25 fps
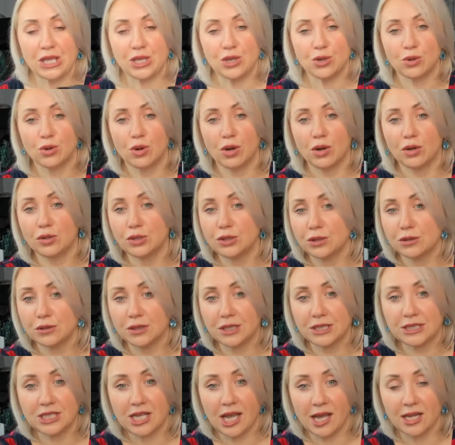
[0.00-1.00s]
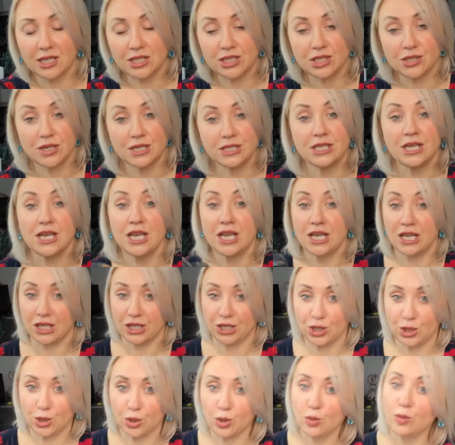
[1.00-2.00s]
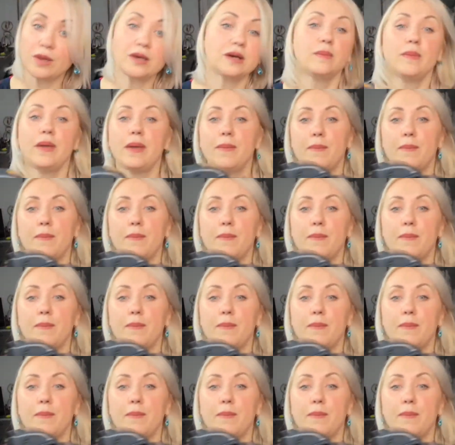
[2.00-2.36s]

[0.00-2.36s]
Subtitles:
you go to Los Angeles, you will